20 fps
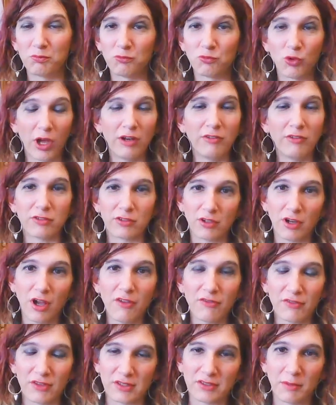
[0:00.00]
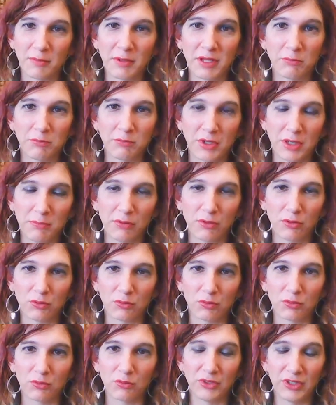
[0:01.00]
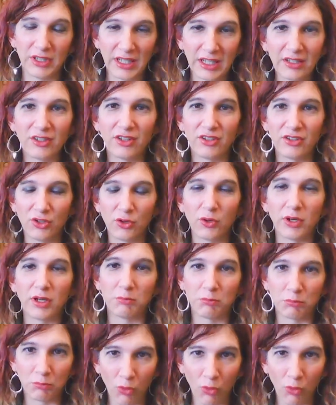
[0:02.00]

run for office. I mean, people need to do it